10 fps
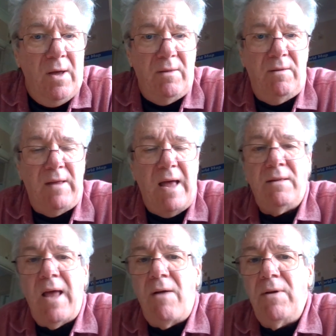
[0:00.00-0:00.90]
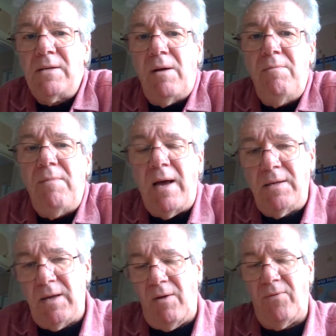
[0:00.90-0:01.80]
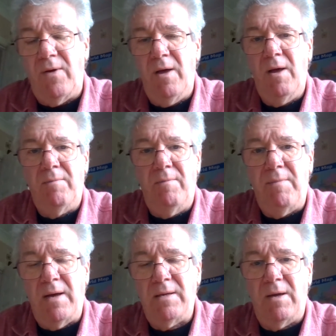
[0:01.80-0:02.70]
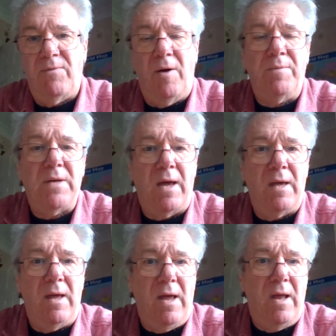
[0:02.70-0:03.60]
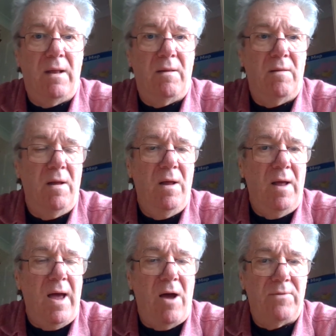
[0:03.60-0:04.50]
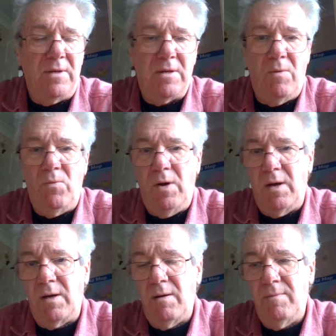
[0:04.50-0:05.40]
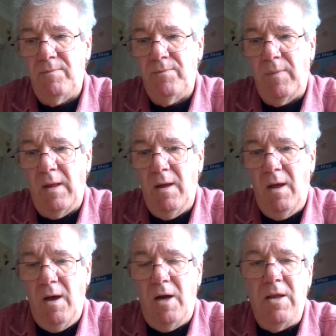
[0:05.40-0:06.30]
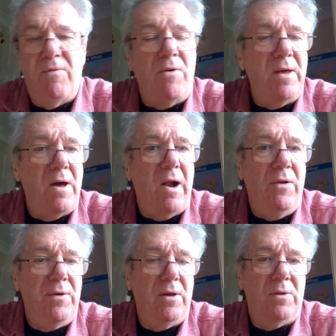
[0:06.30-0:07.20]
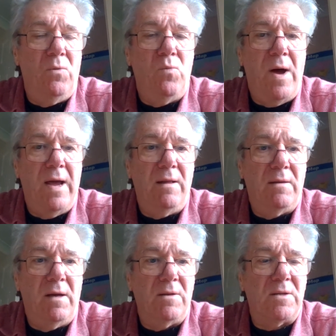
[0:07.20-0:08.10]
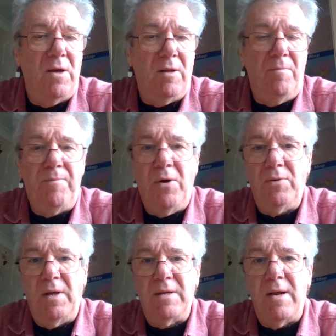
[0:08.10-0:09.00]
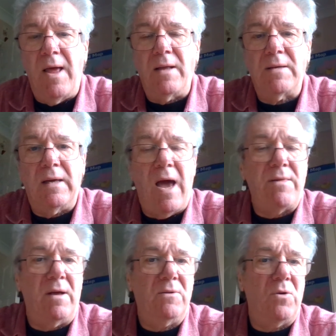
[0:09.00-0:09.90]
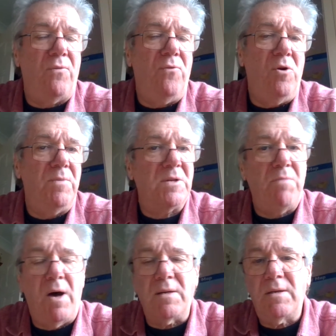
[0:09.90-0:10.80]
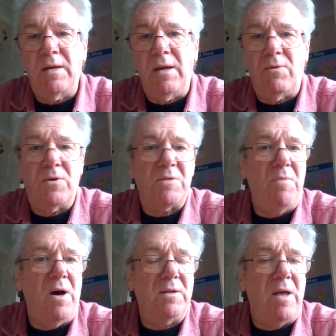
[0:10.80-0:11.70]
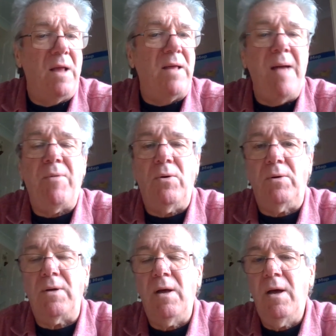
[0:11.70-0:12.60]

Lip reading: then there is a massive, massive uptake in how this can work. And you've only got to look at the way that certain buildings link together to form a smart city or a smart neighborhood.